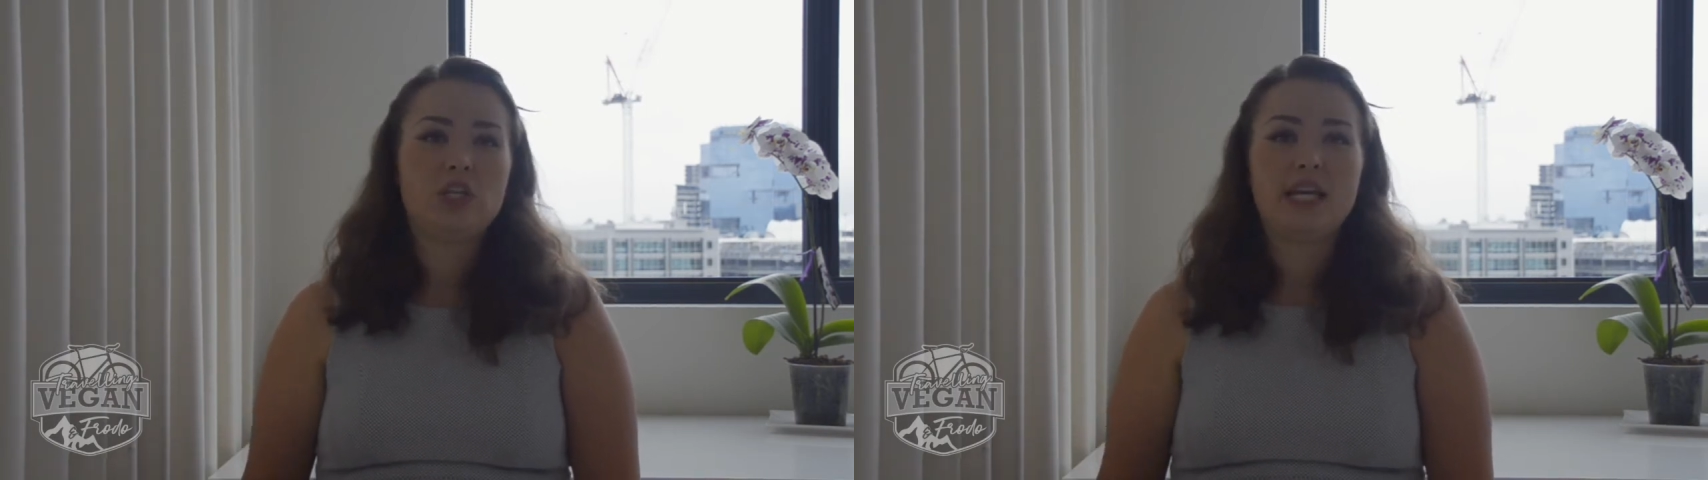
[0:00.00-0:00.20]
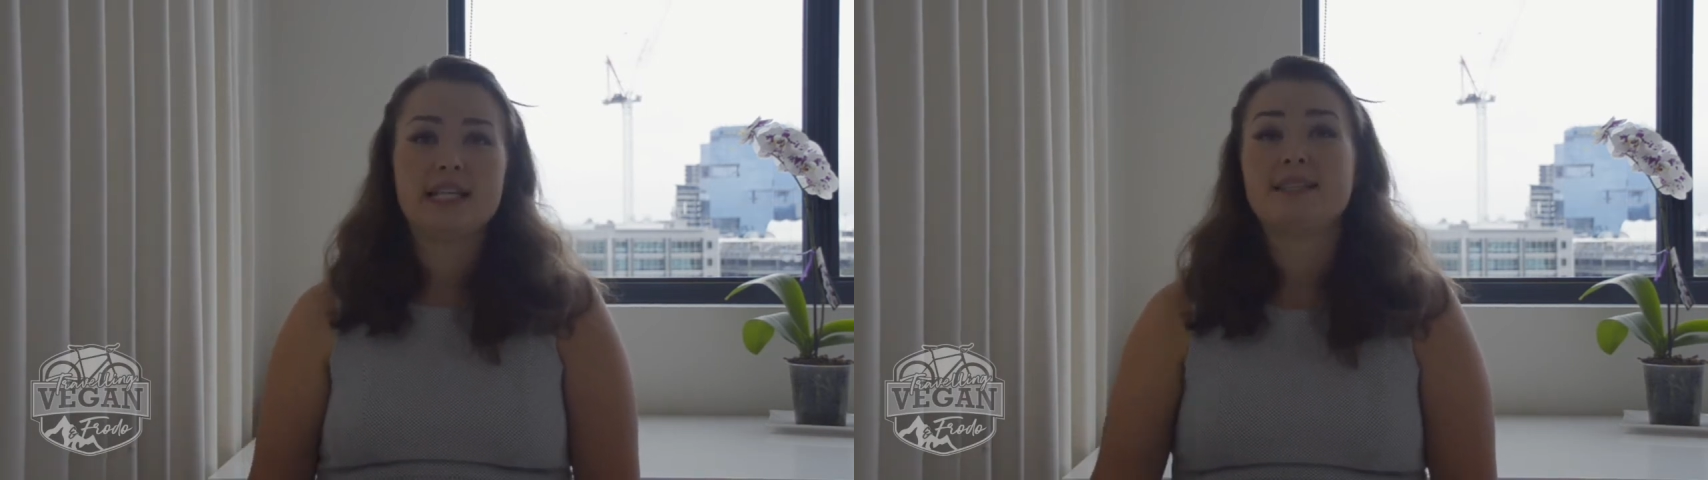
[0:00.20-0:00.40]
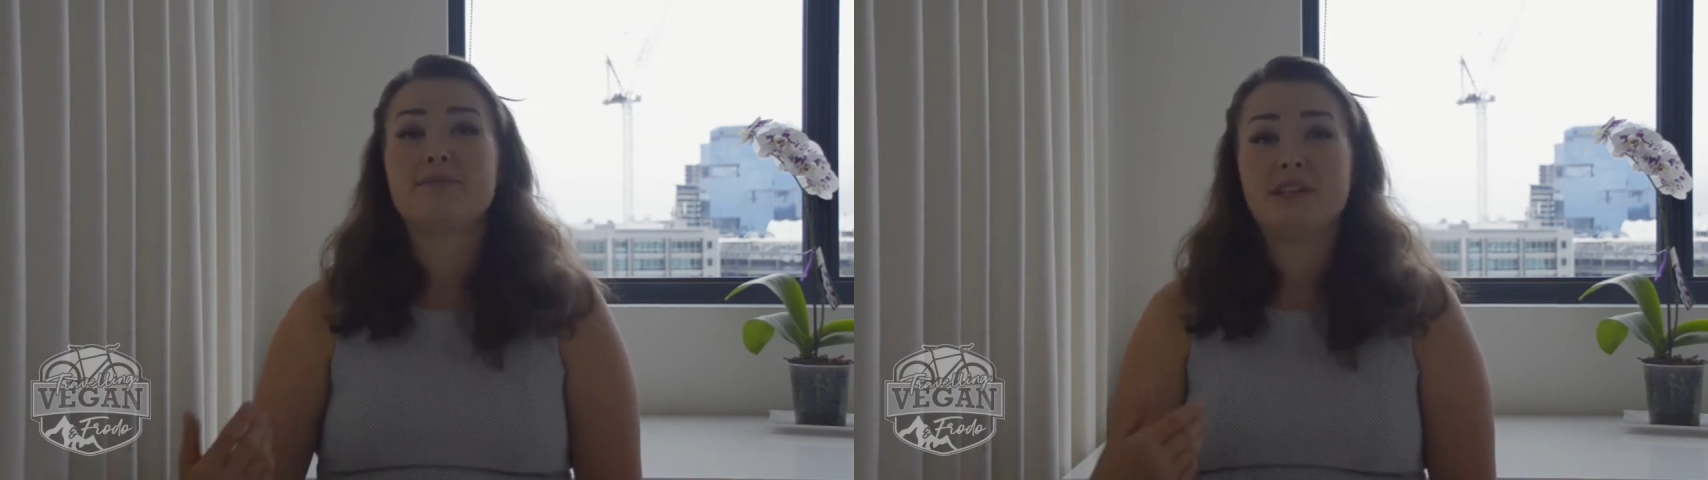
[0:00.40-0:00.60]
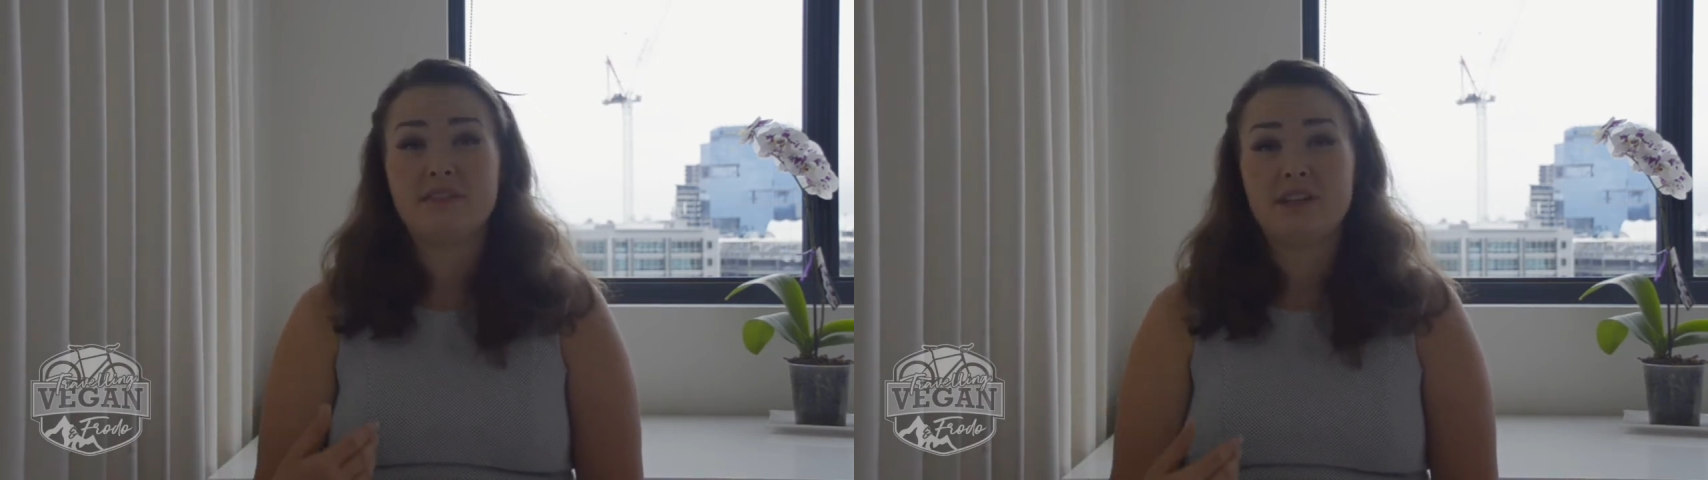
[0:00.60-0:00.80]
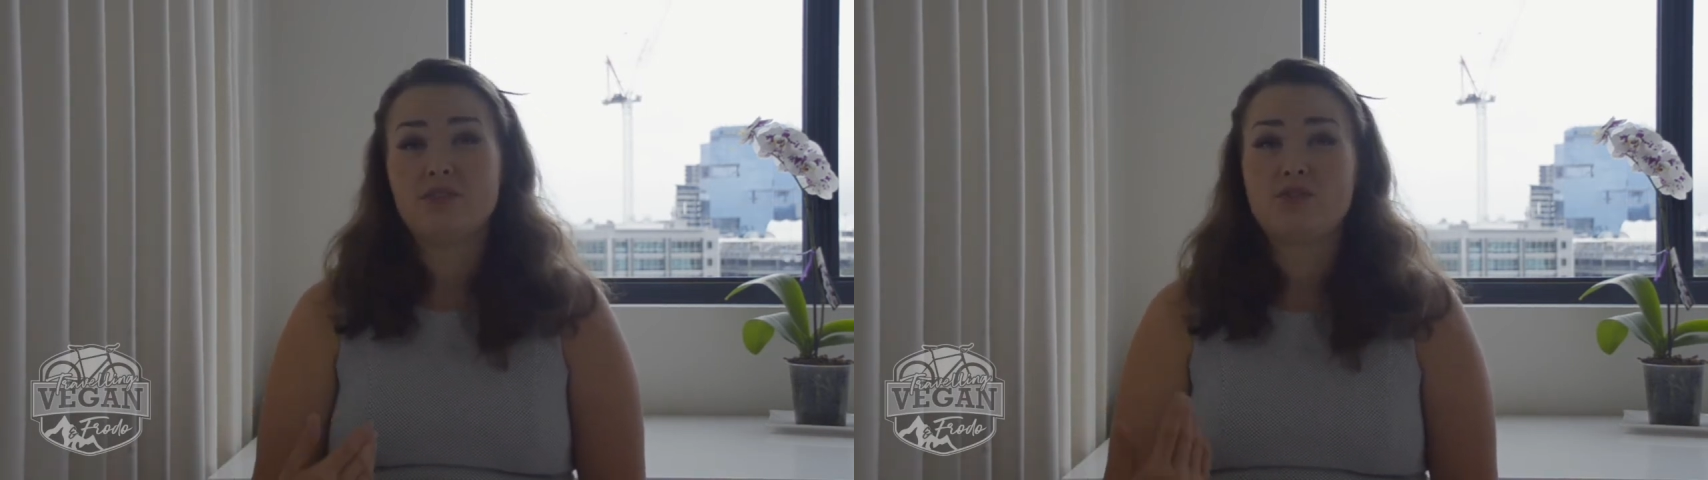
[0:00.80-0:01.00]
you get some
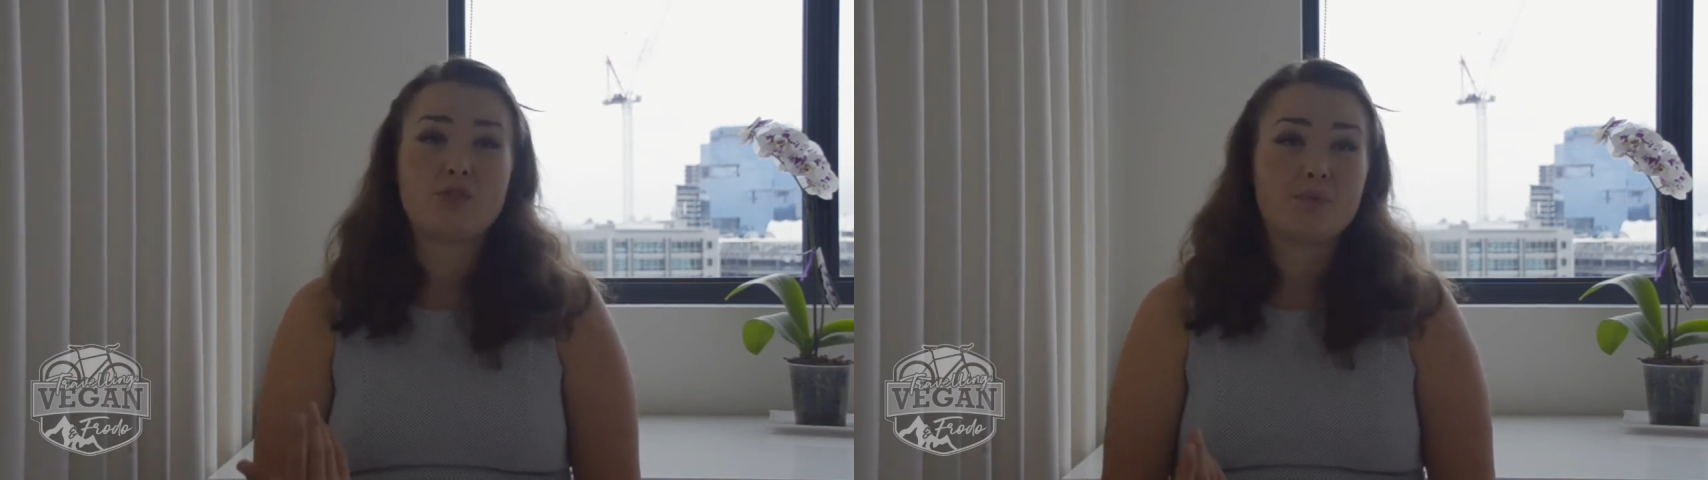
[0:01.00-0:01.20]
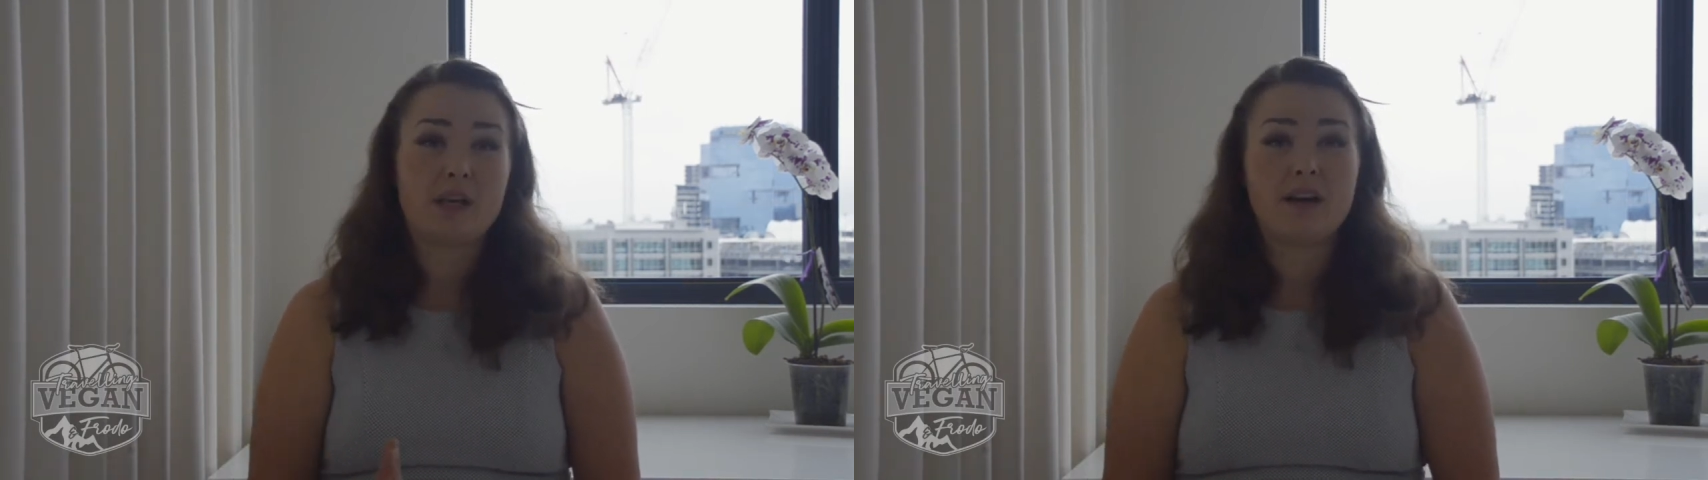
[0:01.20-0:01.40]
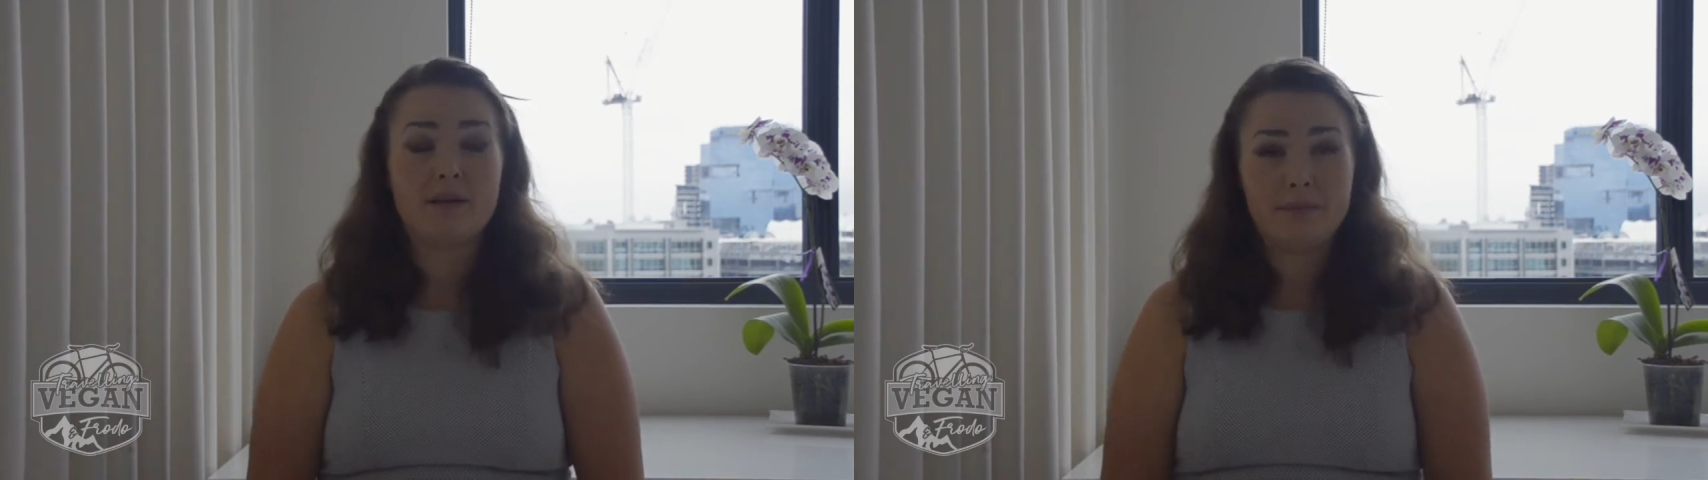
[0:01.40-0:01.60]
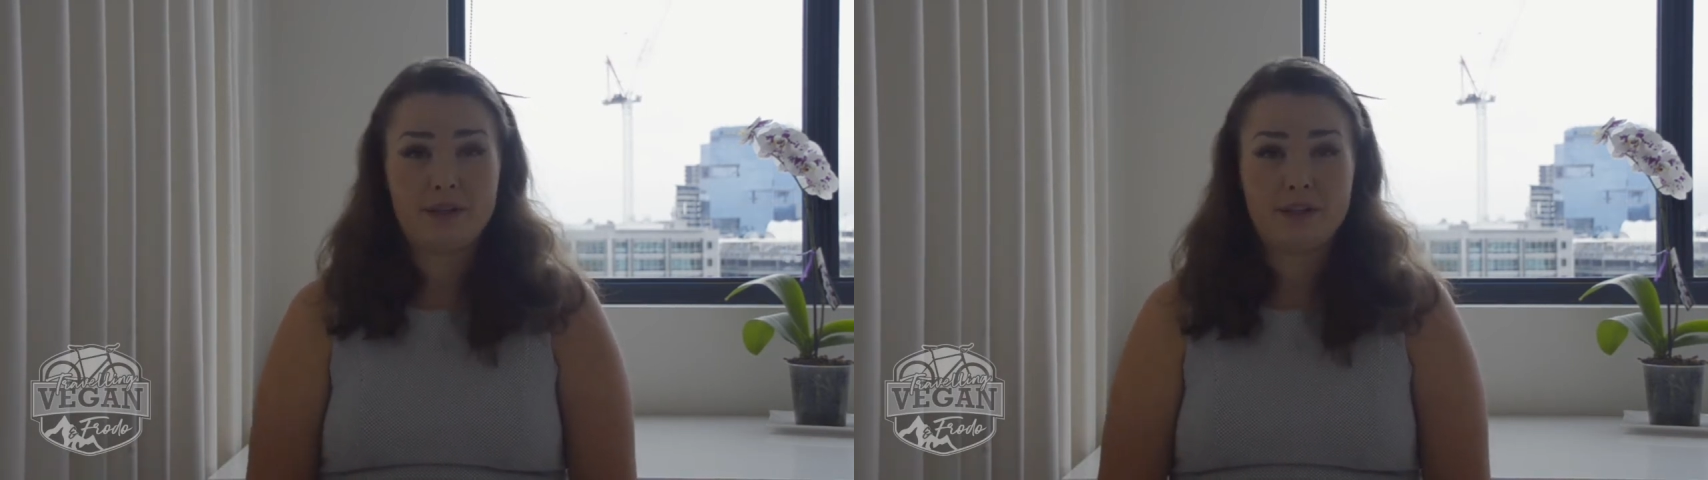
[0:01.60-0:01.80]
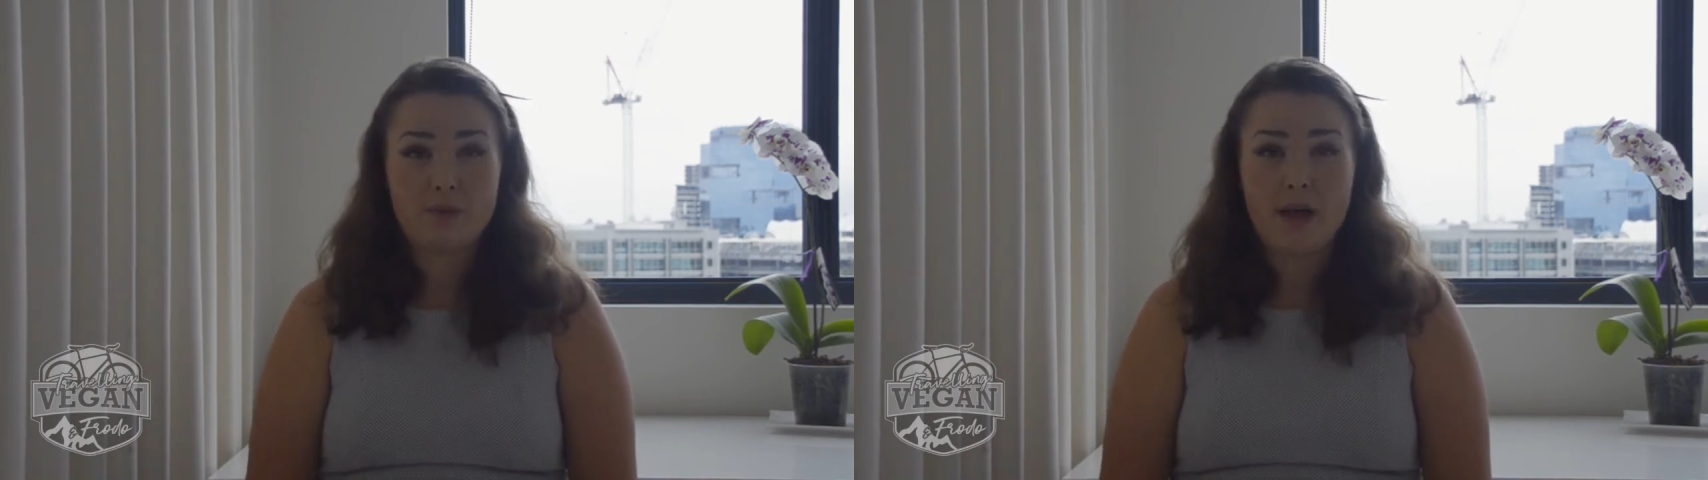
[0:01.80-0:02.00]
dividends from that
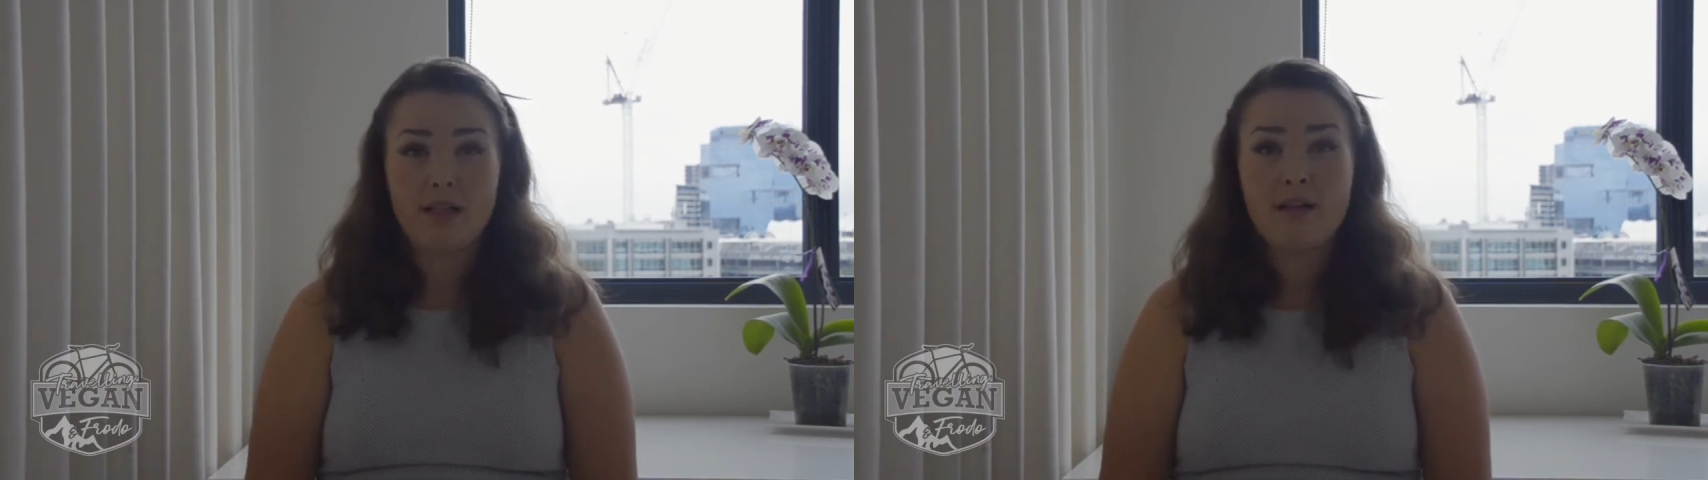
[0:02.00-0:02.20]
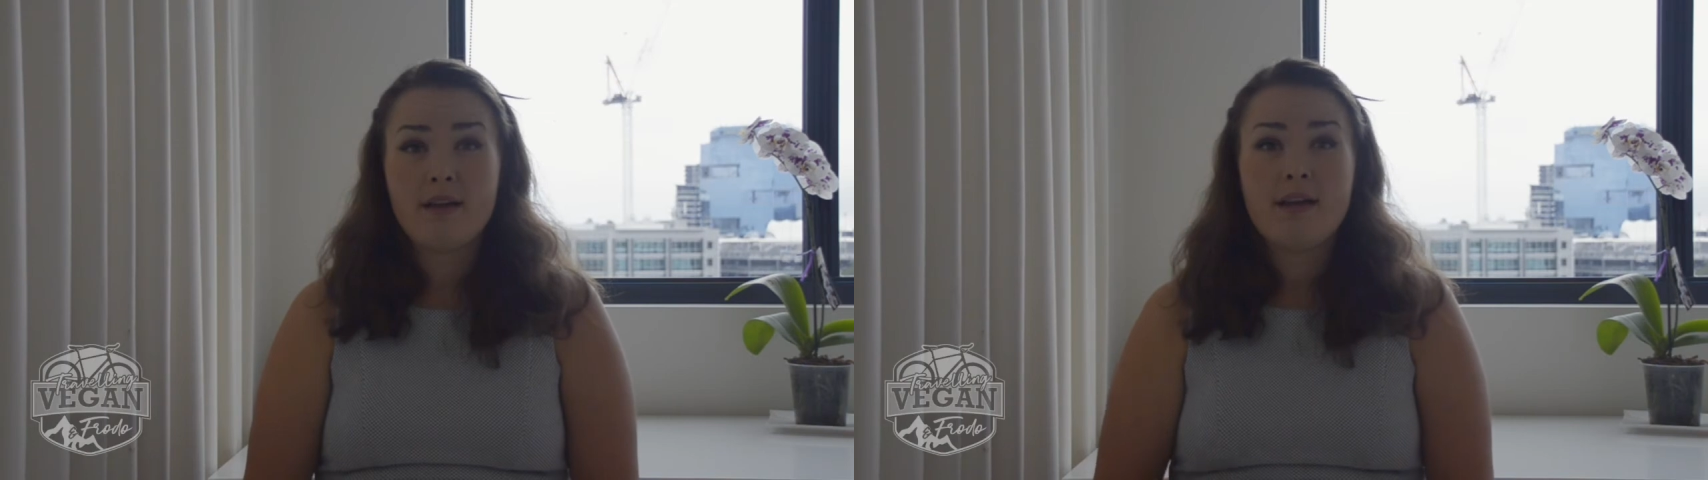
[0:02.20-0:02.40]
company as well.